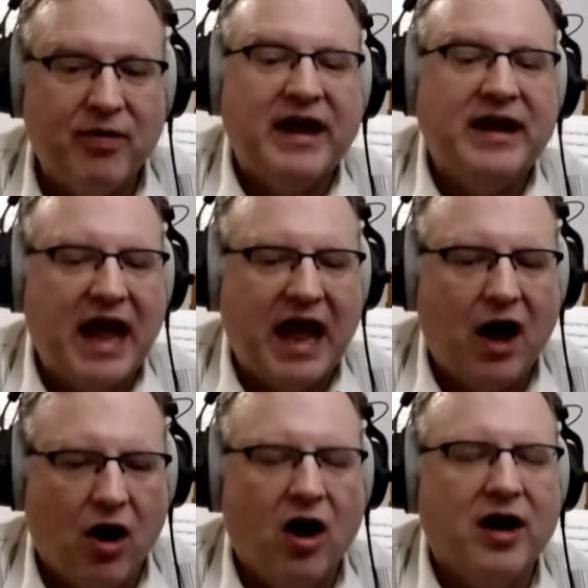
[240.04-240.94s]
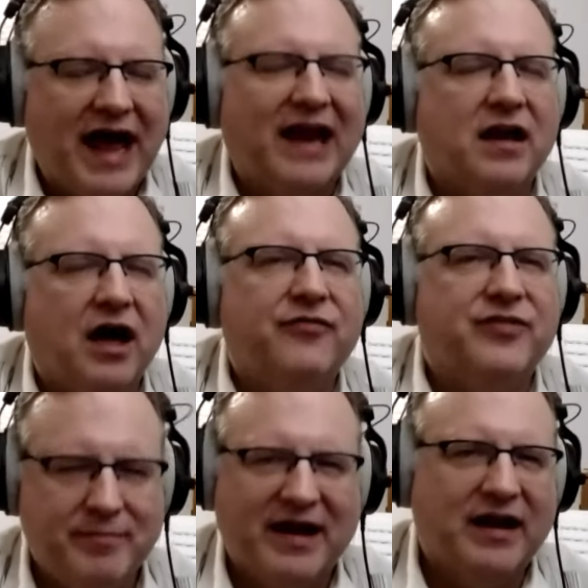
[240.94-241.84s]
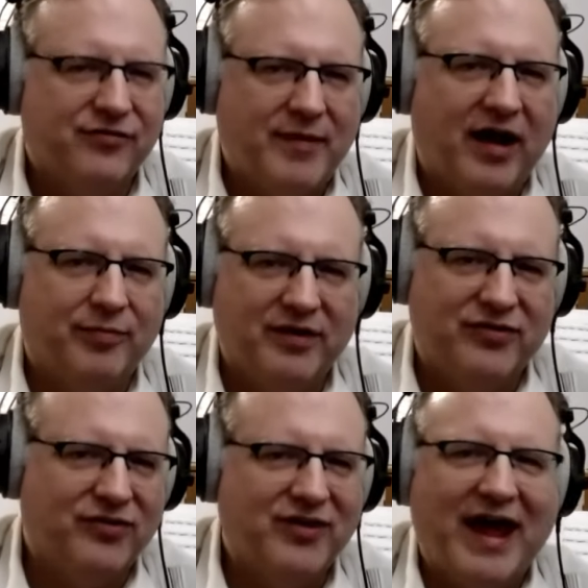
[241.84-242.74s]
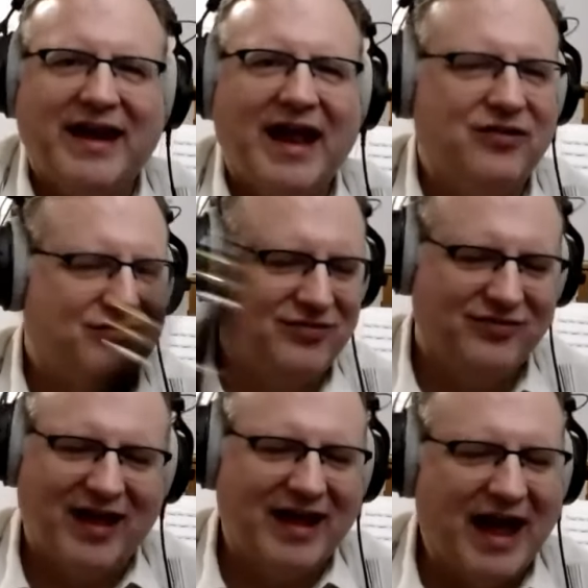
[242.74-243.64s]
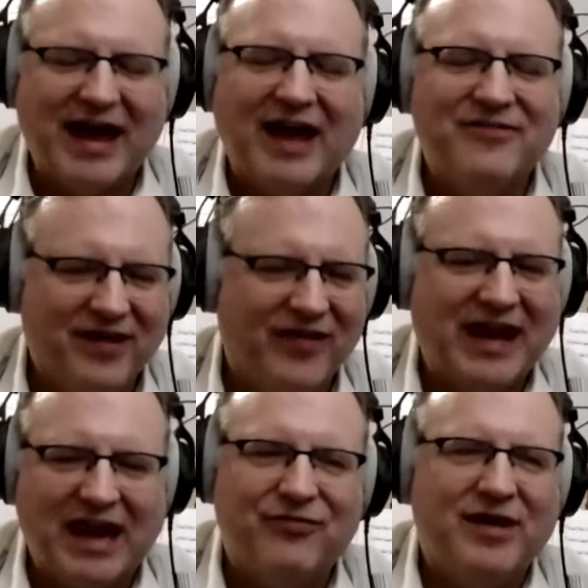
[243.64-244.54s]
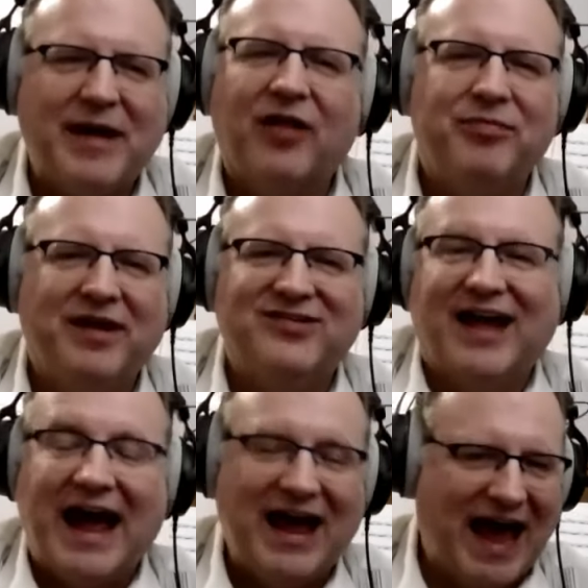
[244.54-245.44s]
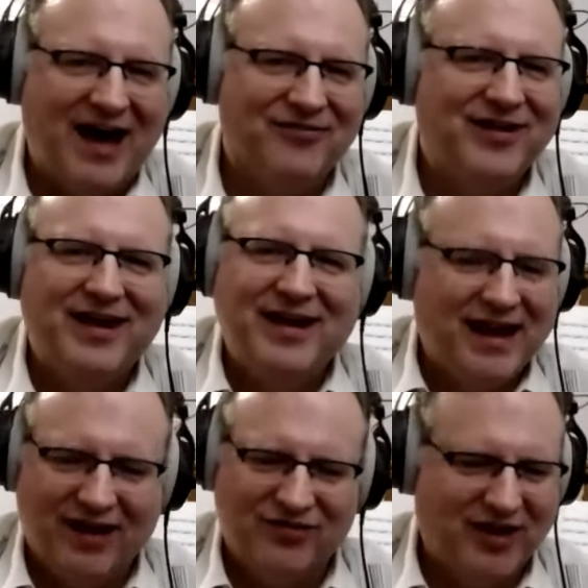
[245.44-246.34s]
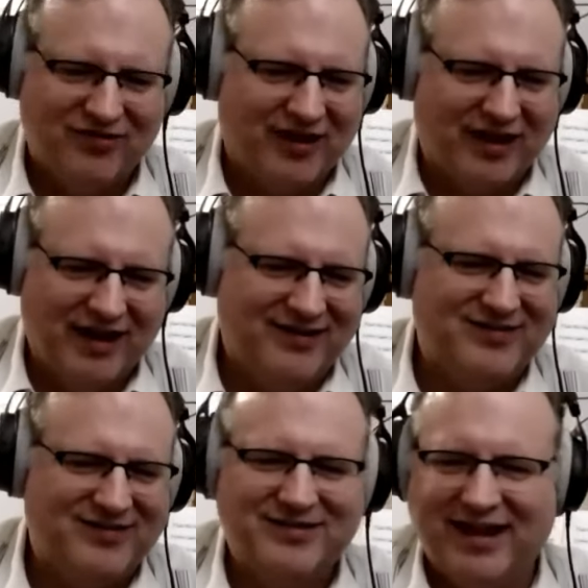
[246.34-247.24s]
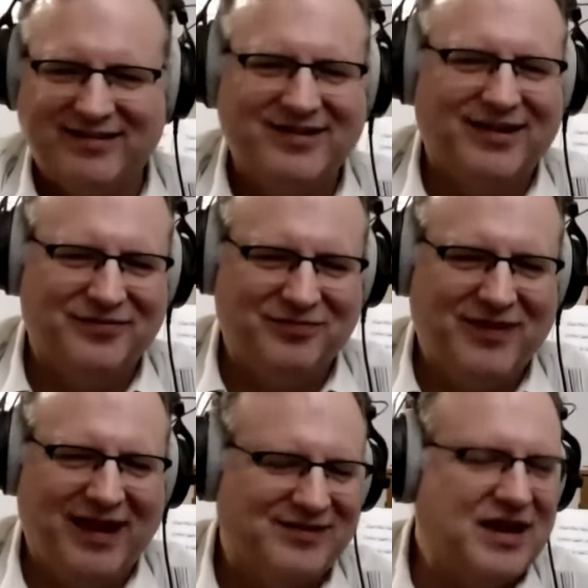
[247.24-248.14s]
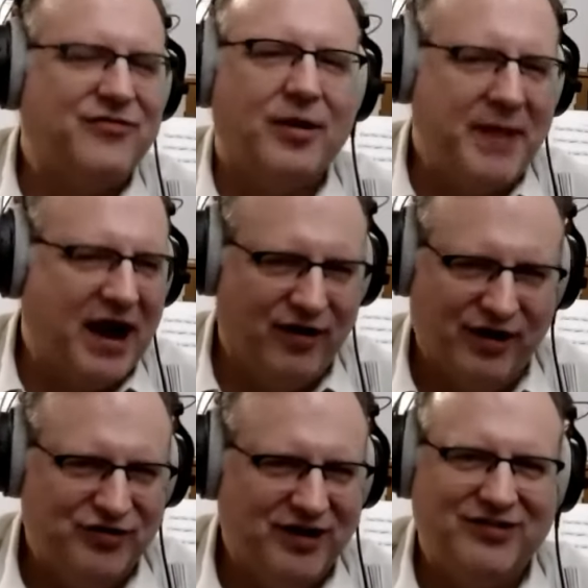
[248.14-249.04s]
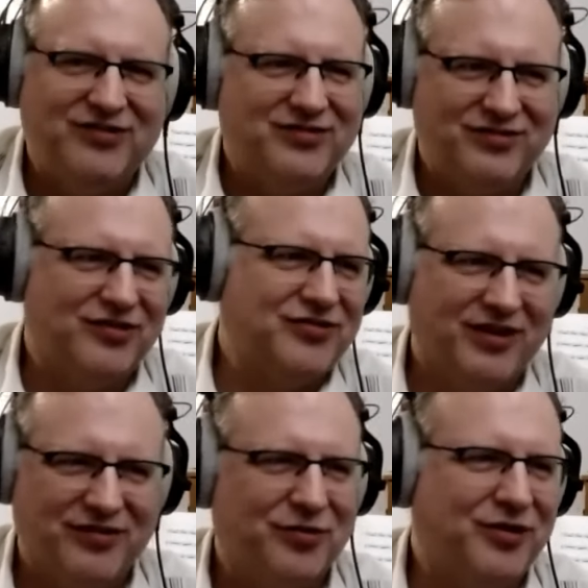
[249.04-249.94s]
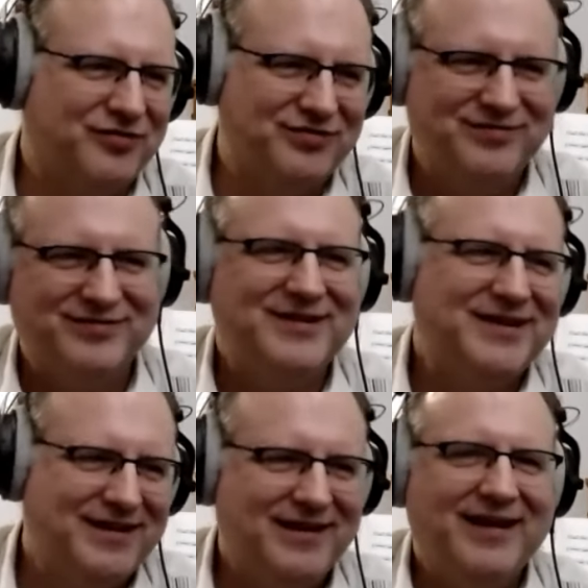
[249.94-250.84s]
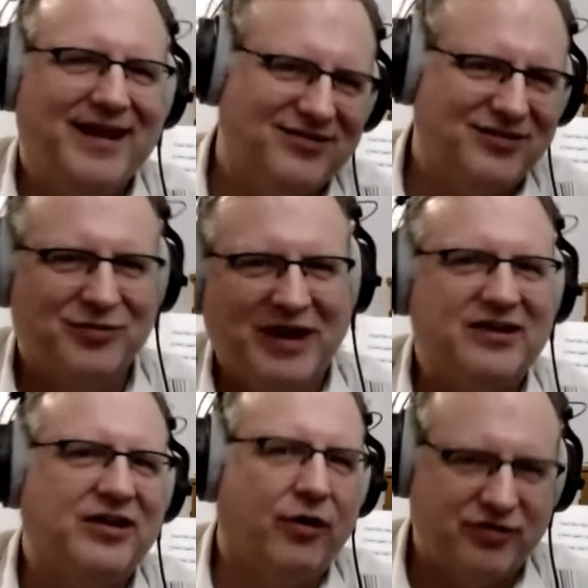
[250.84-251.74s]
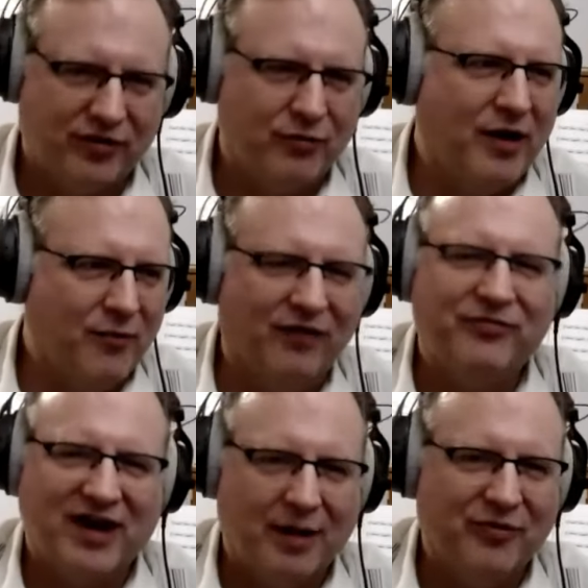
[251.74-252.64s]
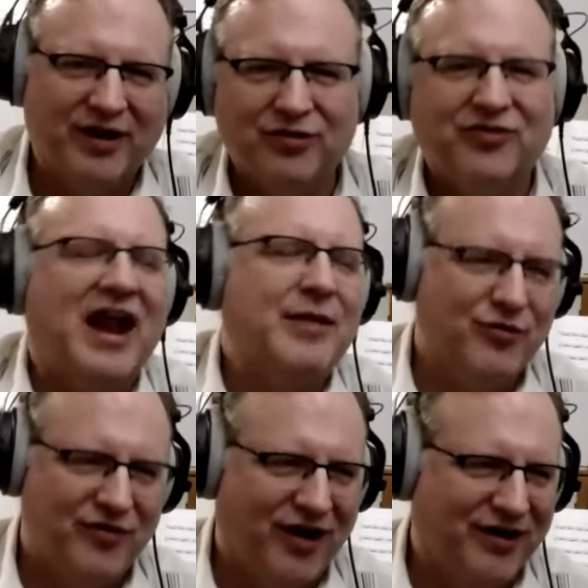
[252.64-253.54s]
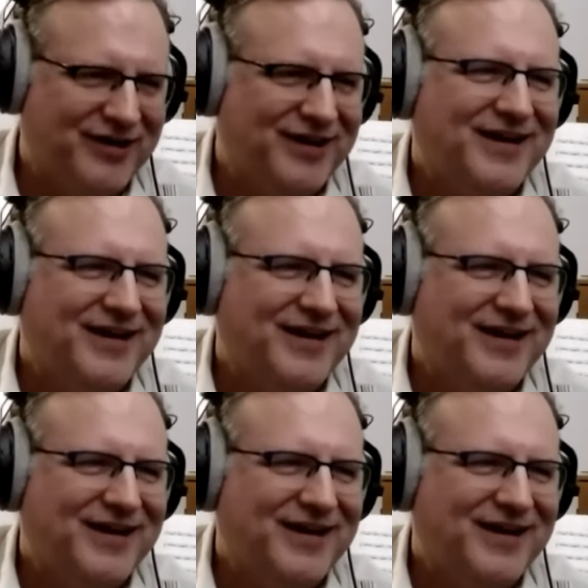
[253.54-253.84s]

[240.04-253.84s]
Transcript: played on and loved many different mouthpieces, and as like I feel like every mouthpiece I have, it's it's like it's it's a it's never a marriage. It's just a sort of it's we get to know each other quite well for a couple years, and then I move on.